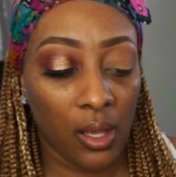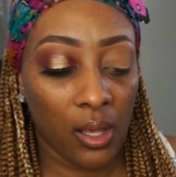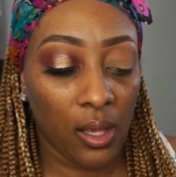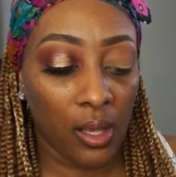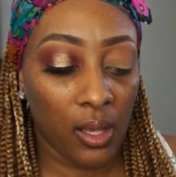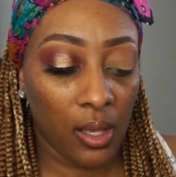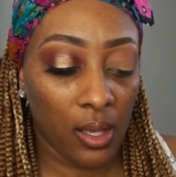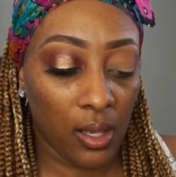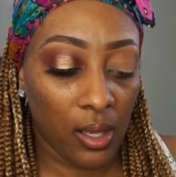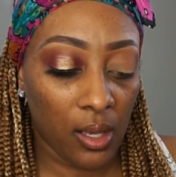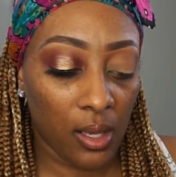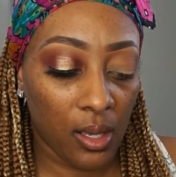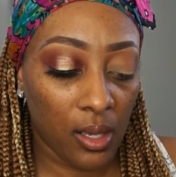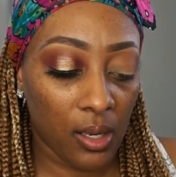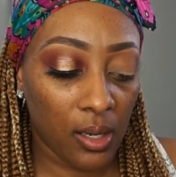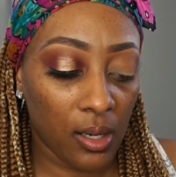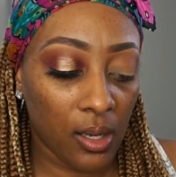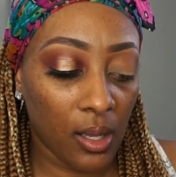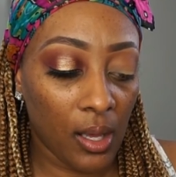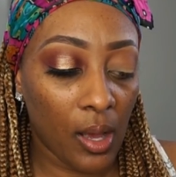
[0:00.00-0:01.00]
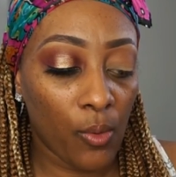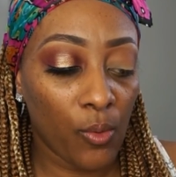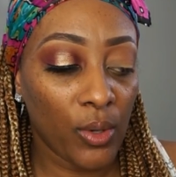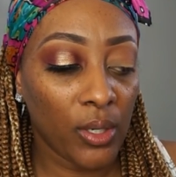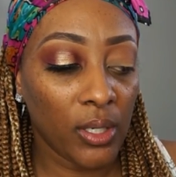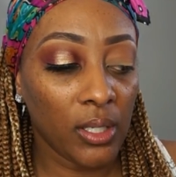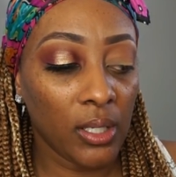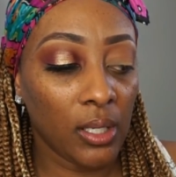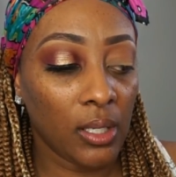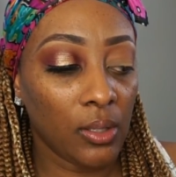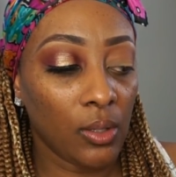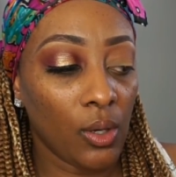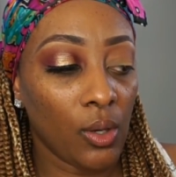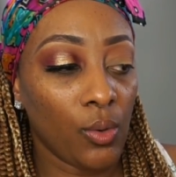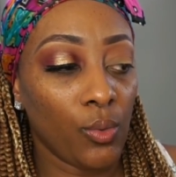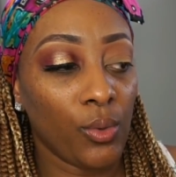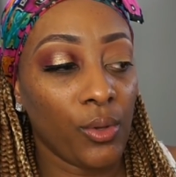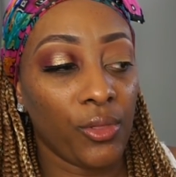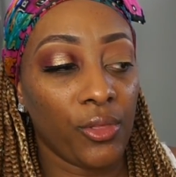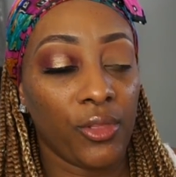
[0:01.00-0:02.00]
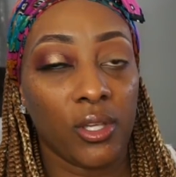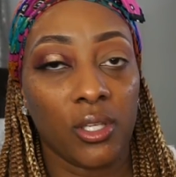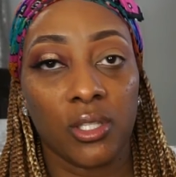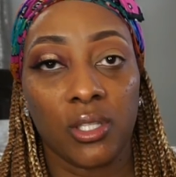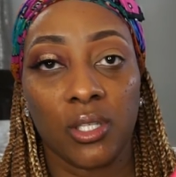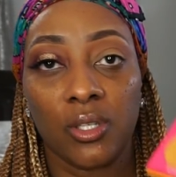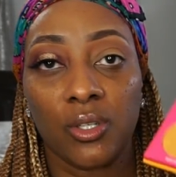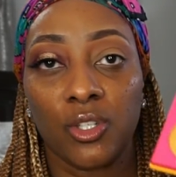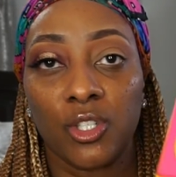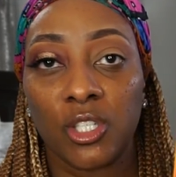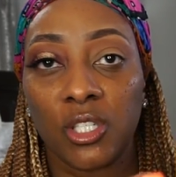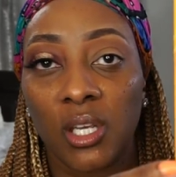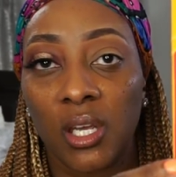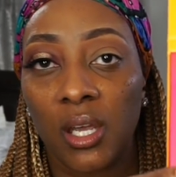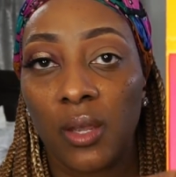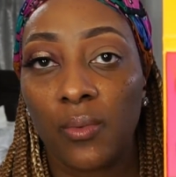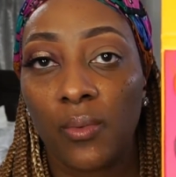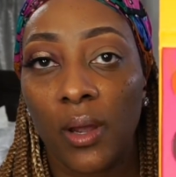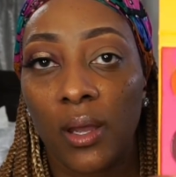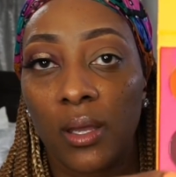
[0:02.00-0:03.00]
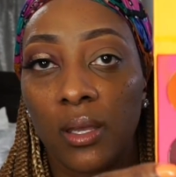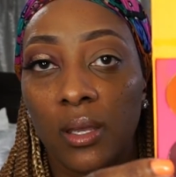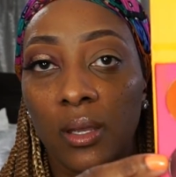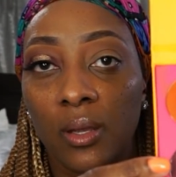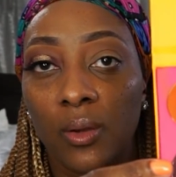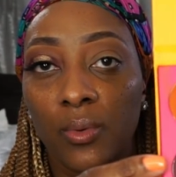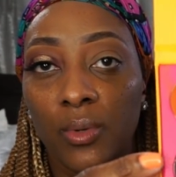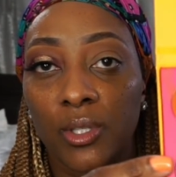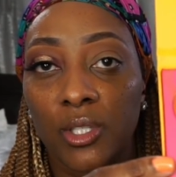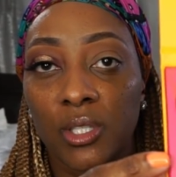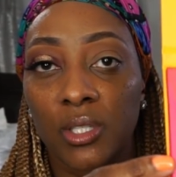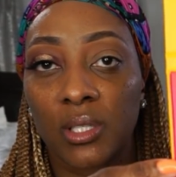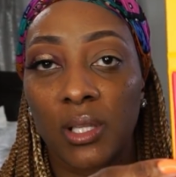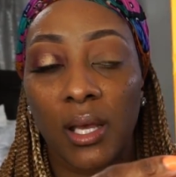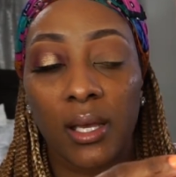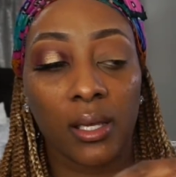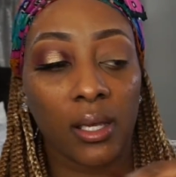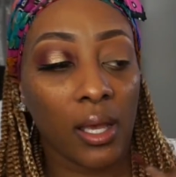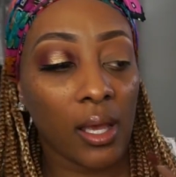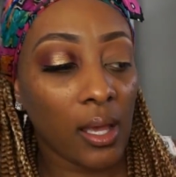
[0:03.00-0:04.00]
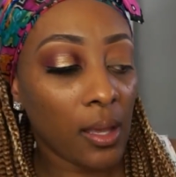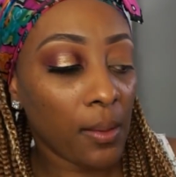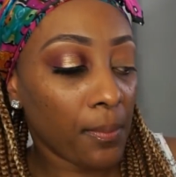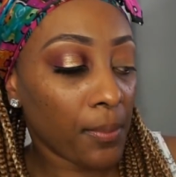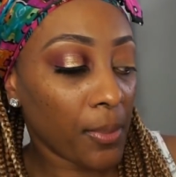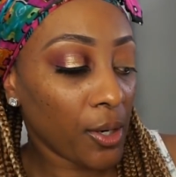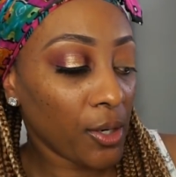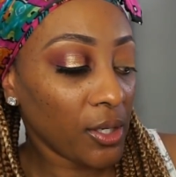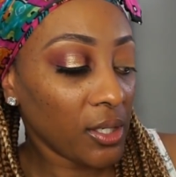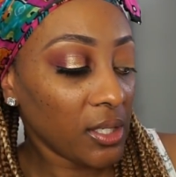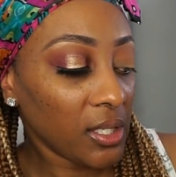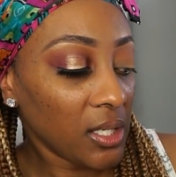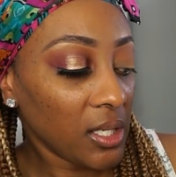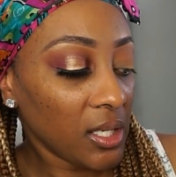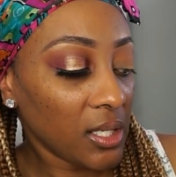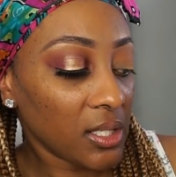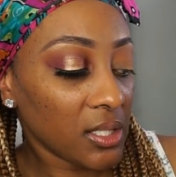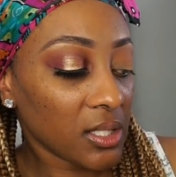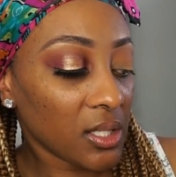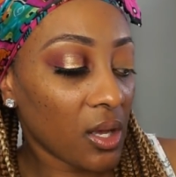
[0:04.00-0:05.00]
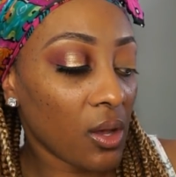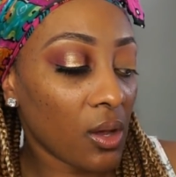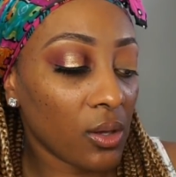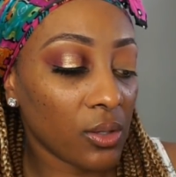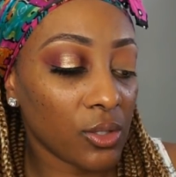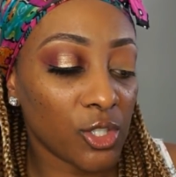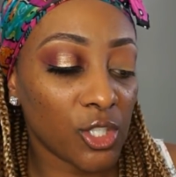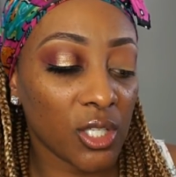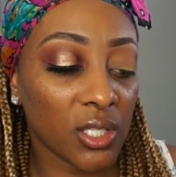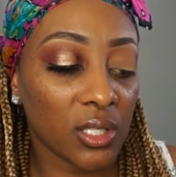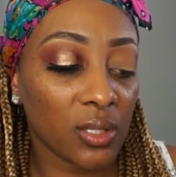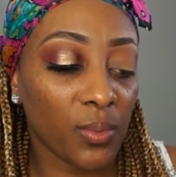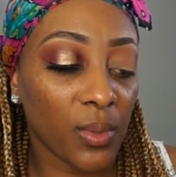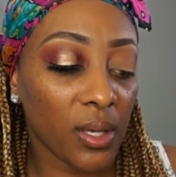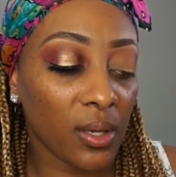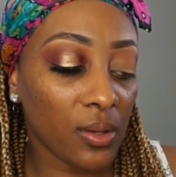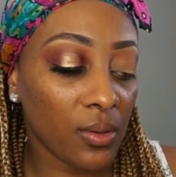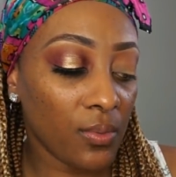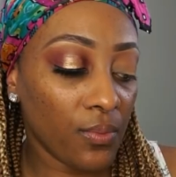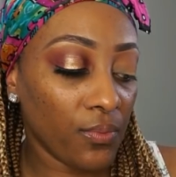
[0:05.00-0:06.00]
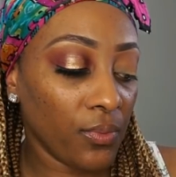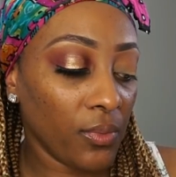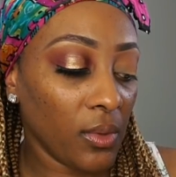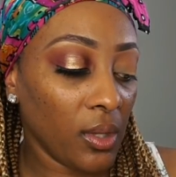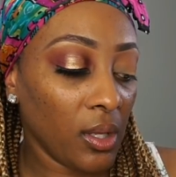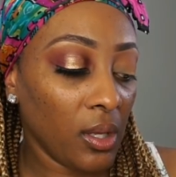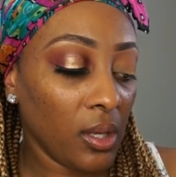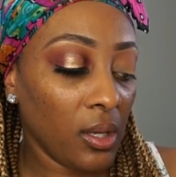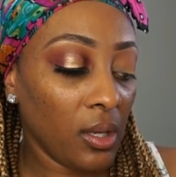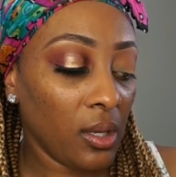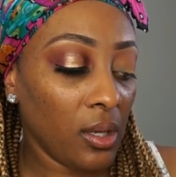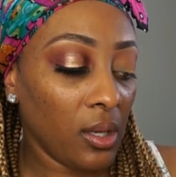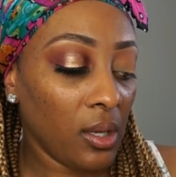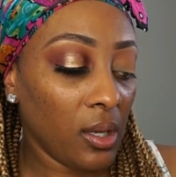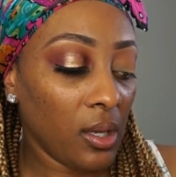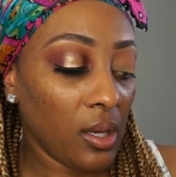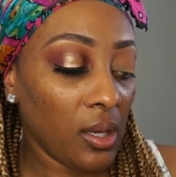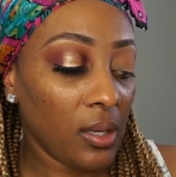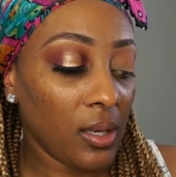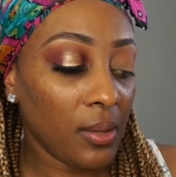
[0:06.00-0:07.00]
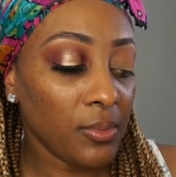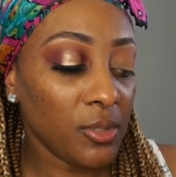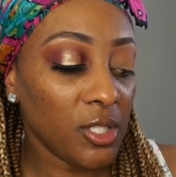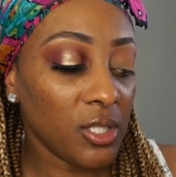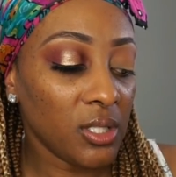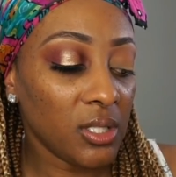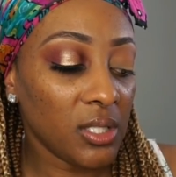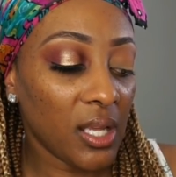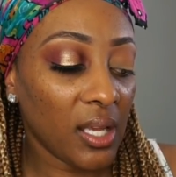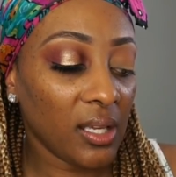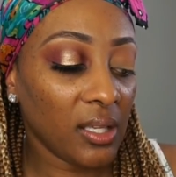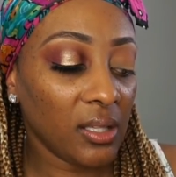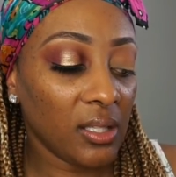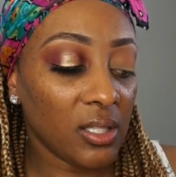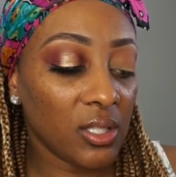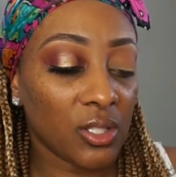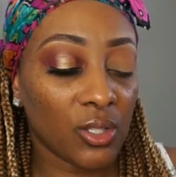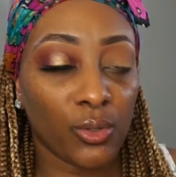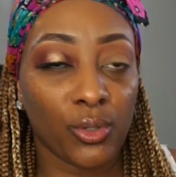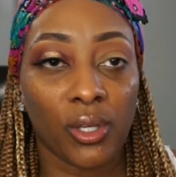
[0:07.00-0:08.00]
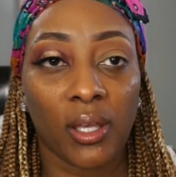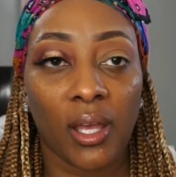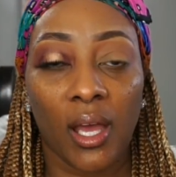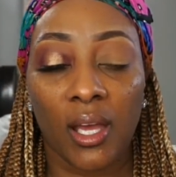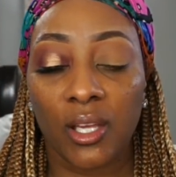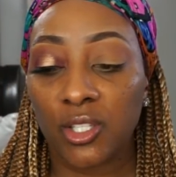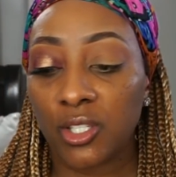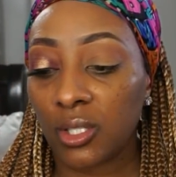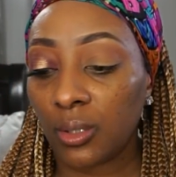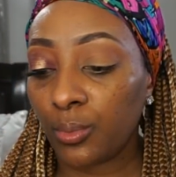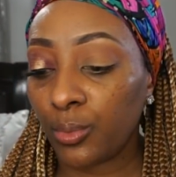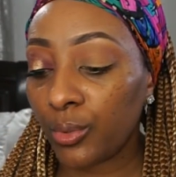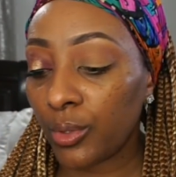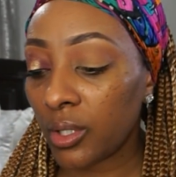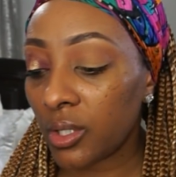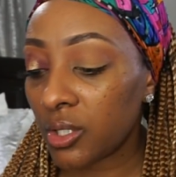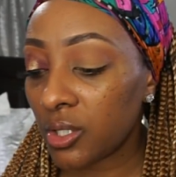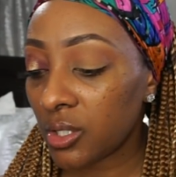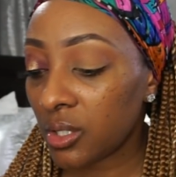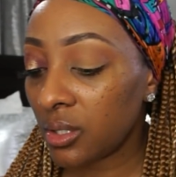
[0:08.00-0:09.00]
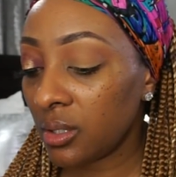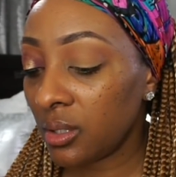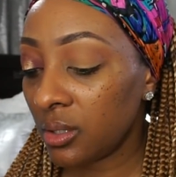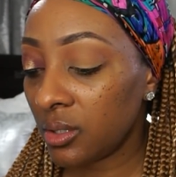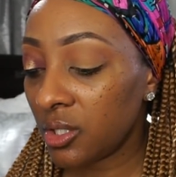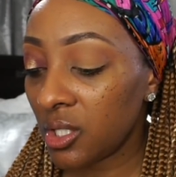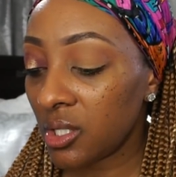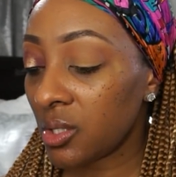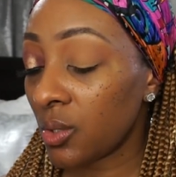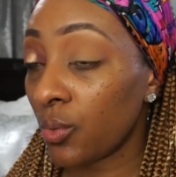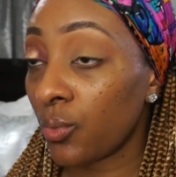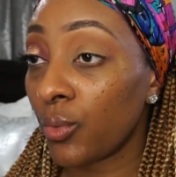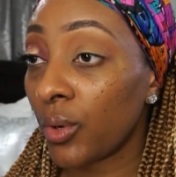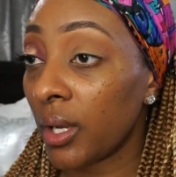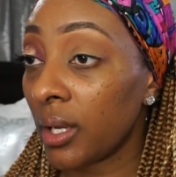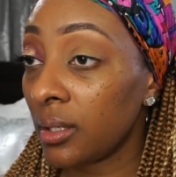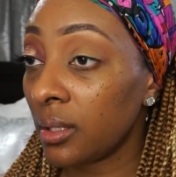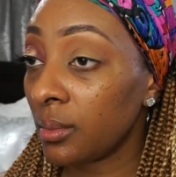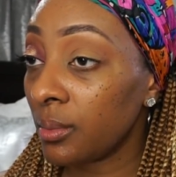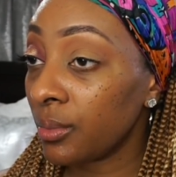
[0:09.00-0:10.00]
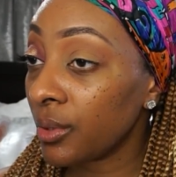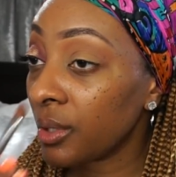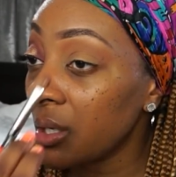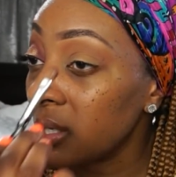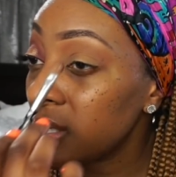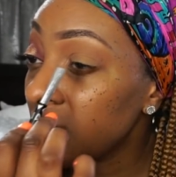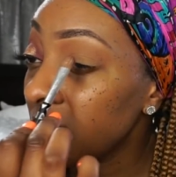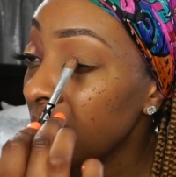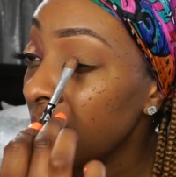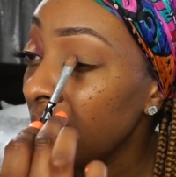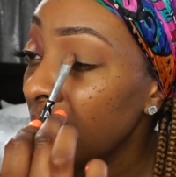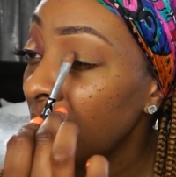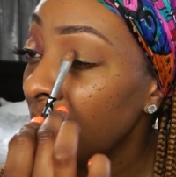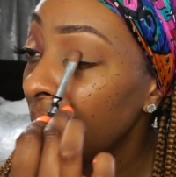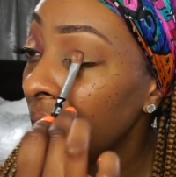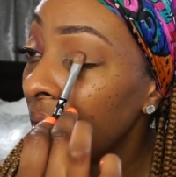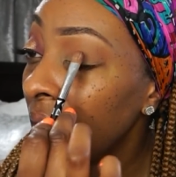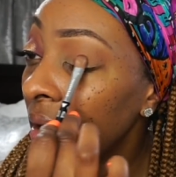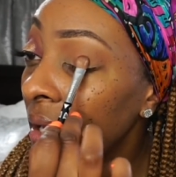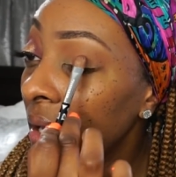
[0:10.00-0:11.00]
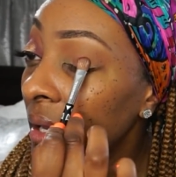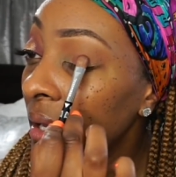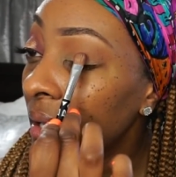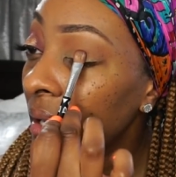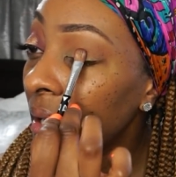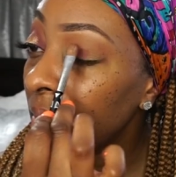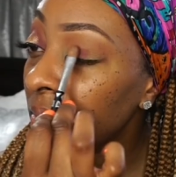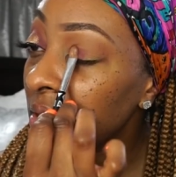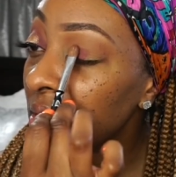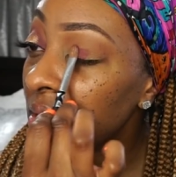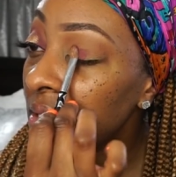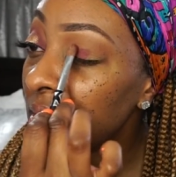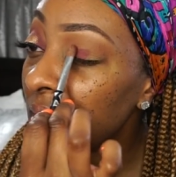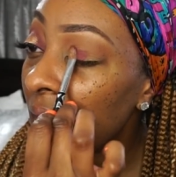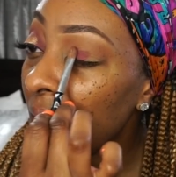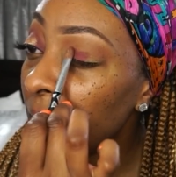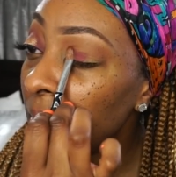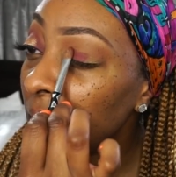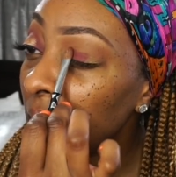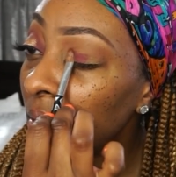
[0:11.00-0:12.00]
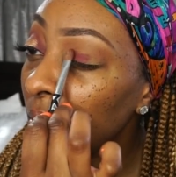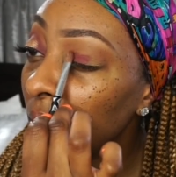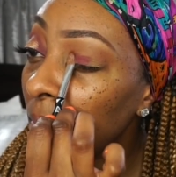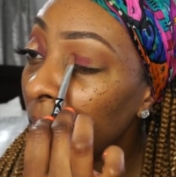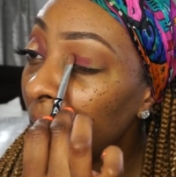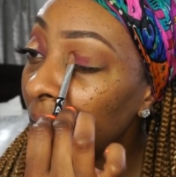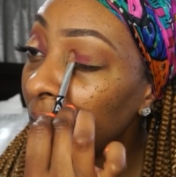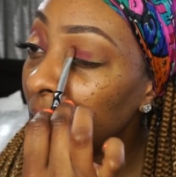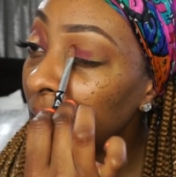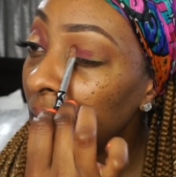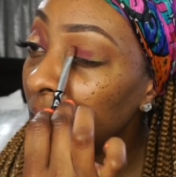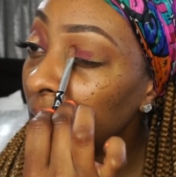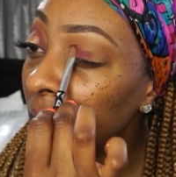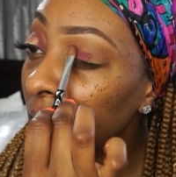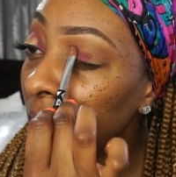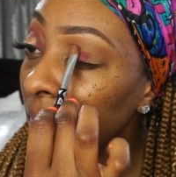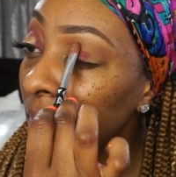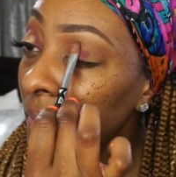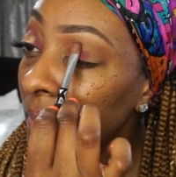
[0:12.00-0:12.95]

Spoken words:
and I went in with this here shade right here, which is like a burgundy, and it's called Jezebel. And I'm just taking this Sonia Kashuk brush, just a random brush, and I'm just dabbing it on my lid,